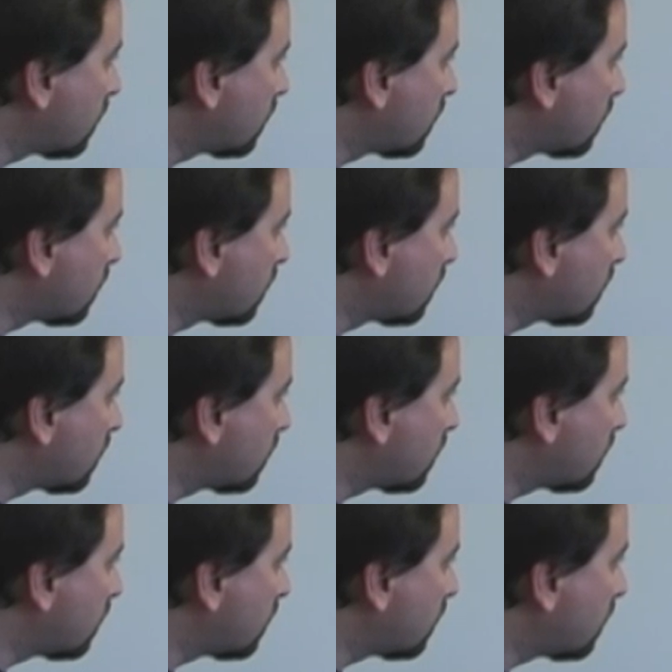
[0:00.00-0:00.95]

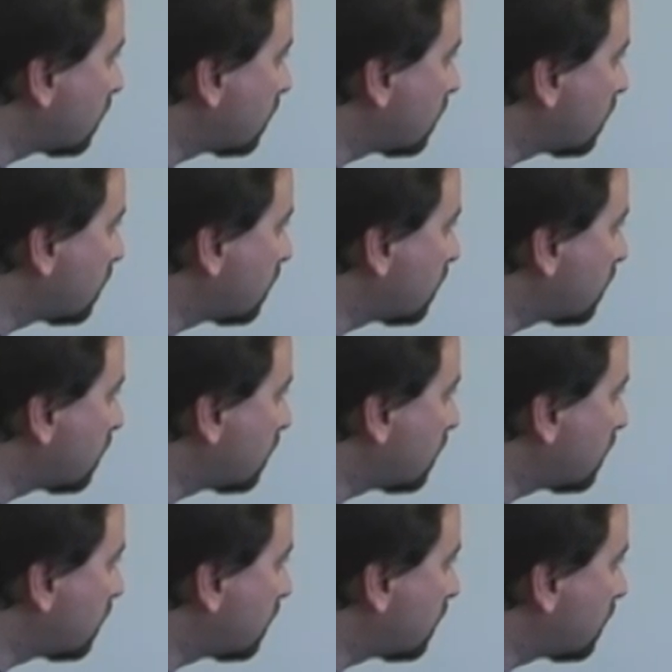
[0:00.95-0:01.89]

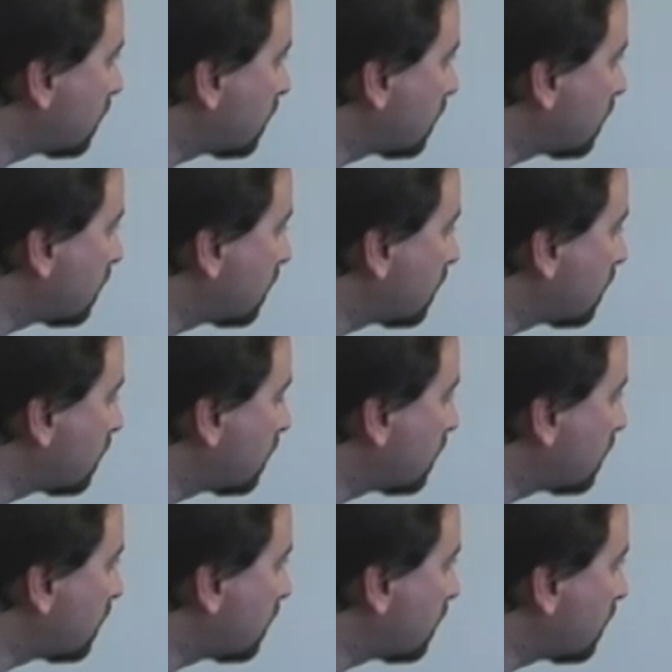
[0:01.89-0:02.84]

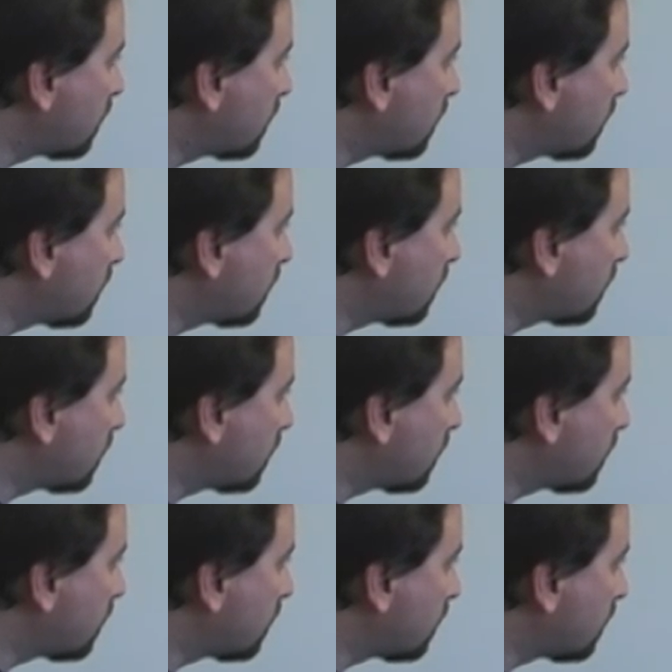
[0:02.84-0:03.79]

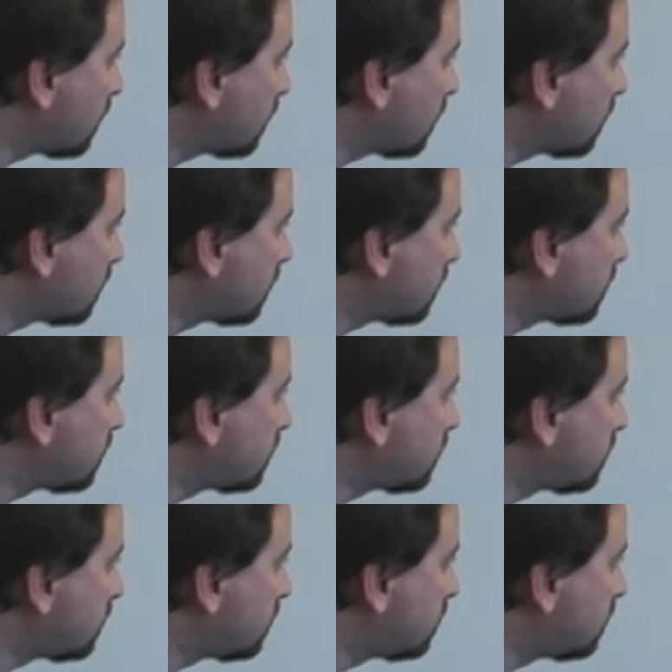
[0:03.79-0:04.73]

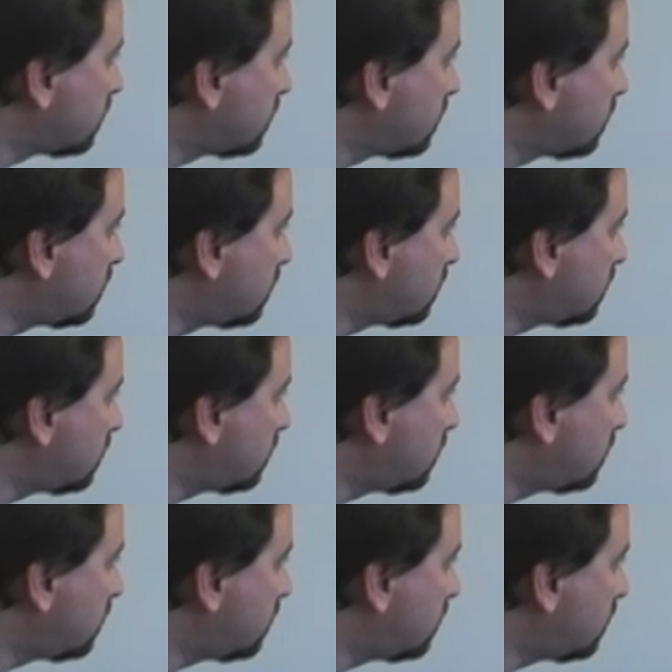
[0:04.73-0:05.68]

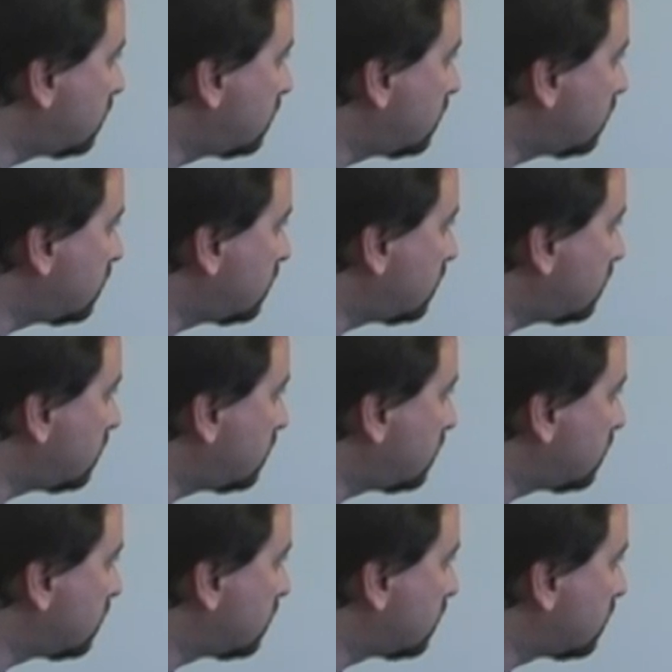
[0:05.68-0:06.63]

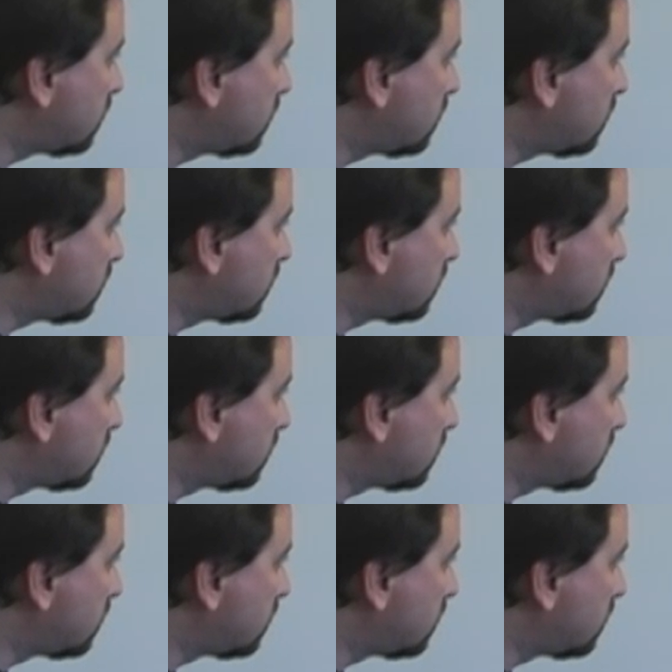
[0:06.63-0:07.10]
No words are spoken by the person on screen.